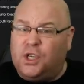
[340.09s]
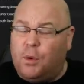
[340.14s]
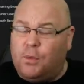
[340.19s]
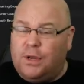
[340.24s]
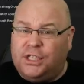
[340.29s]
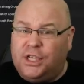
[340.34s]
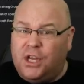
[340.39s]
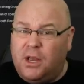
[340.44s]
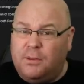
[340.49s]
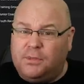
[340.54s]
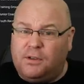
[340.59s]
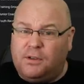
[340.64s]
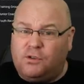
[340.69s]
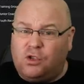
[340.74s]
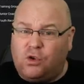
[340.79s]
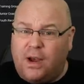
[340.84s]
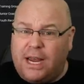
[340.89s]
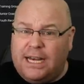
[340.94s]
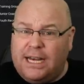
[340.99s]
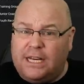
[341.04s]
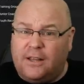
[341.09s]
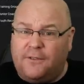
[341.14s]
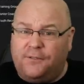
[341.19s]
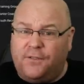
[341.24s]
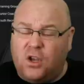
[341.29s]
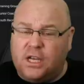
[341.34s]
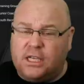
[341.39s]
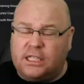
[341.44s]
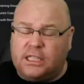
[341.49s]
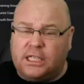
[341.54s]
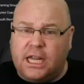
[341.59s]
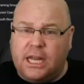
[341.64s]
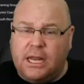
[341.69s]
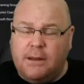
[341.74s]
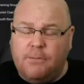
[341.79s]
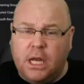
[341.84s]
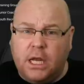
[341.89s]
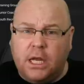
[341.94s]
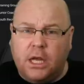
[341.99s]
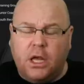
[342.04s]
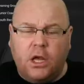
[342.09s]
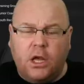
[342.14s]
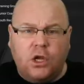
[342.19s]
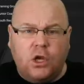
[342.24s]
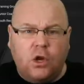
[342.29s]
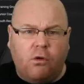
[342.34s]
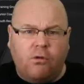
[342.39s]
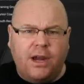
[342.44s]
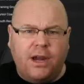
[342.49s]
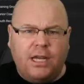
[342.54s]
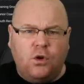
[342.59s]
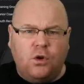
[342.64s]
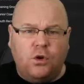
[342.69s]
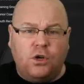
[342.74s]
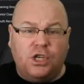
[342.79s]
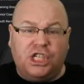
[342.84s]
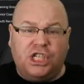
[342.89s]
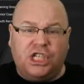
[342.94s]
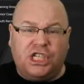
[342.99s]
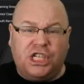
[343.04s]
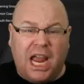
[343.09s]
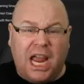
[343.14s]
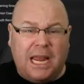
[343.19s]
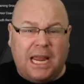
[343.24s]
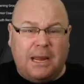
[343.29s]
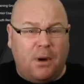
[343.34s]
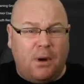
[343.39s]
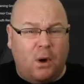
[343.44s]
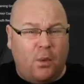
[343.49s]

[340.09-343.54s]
So in terms of training the first team, you're in good shape.